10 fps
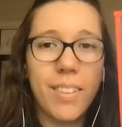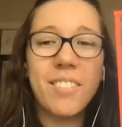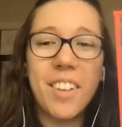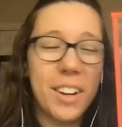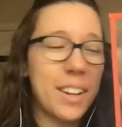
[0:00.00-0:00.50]

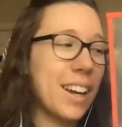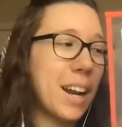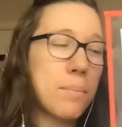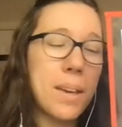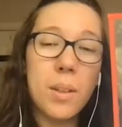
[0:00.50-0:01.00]
Very good.
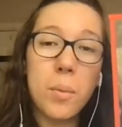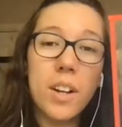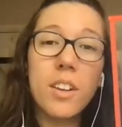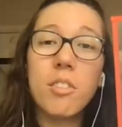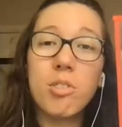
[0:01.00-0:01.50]
I made the
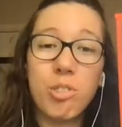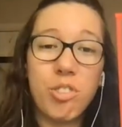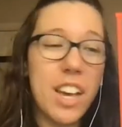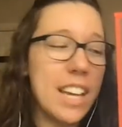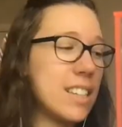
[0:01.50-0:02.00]
word
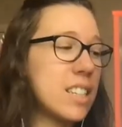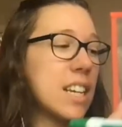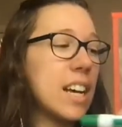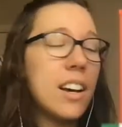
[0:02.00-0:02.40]
fit.